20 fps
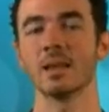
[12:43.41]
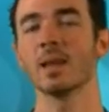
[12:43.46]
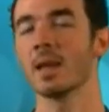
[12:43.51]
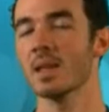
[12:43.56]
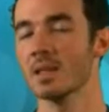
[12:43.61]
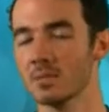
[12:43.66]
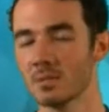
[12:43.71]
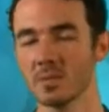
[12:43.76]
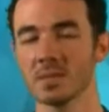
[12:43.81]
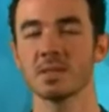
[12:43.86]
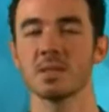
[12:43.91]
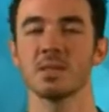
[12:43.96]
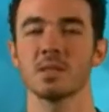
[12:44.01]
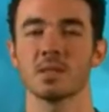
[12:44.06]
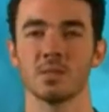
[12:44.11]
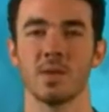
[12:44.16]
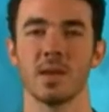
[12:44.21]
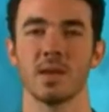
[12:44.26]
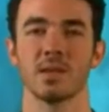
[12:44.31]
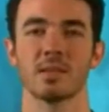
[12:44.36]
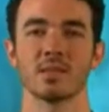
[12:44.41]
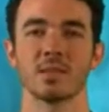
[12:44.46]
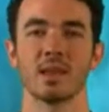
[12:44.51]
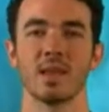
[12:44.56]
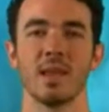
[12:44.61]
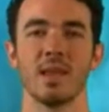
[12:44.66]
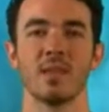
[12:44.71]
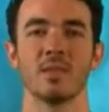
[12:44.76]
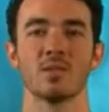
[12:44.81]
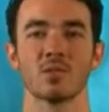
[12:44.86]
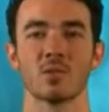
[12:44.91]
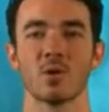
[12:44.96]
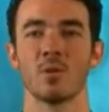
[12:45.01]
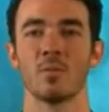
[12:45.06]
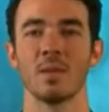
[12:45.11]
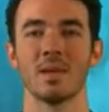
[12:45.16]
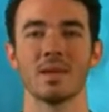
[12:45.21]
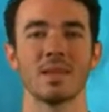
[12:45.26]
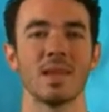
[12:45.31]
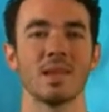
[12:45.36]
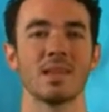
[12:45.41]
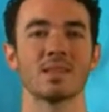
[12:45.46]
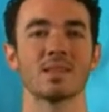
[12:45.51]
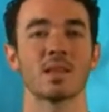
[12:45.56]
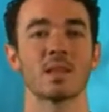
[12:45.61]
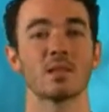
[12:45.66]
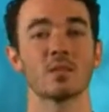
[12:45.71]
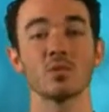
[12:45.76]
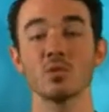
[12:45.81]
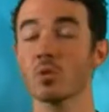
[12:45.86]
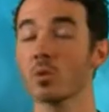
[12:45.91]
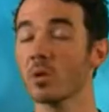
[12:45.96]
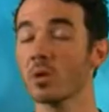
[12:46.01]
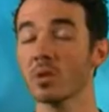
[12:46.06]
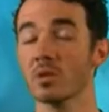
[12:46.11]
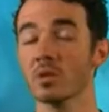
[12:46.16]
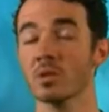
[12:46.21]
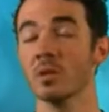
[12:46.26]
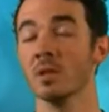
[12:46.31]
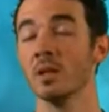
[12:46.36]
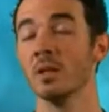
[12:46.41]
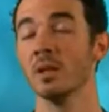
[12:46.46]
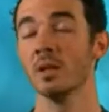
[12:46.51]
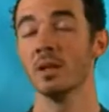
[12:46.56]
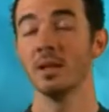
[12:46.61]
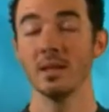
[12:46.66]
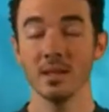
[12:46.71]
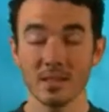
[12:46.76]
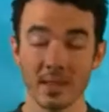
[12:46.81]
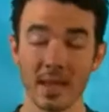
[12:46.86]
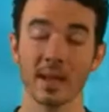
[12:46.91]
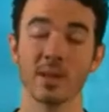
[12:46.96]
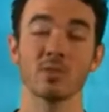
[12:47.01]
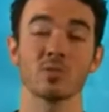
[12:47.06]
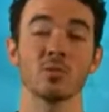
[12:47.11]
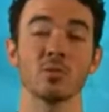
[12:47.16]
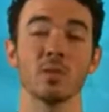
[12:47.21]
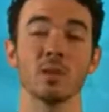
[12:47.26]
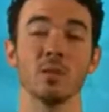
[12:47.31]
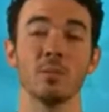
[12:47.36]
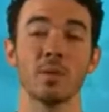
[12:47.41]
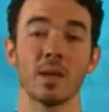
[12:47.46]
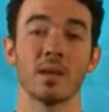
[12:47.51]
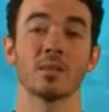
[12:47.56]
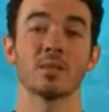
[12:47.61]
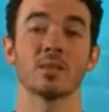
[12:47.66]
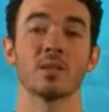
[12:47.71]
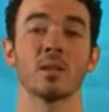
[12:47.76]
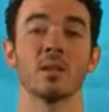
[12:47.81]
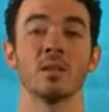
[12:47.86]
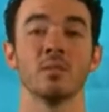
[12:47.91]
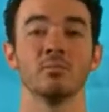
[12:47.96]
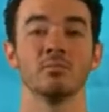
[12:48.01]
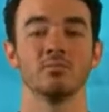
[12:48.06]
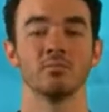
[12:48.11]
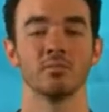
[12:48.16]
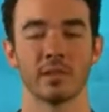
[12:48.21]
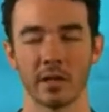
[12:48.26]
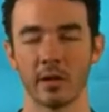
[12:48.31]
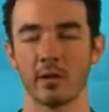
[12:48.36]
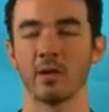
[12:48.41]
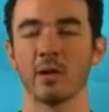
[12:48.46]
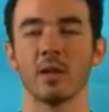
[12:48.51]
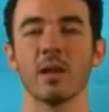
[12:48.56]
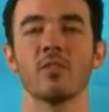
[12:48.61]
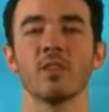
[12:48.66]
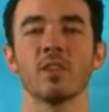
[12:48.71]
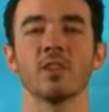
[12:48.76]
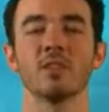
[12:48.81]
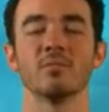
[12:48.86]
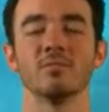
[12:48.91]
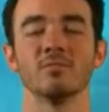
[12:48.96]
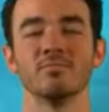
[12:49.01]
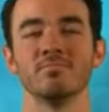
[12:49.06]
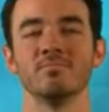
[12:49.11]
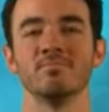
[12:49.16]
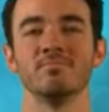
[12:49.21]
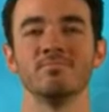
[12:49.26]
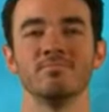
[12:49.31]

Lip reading: The case was dismissed, and the show maintains that the George is actually based on Larry David.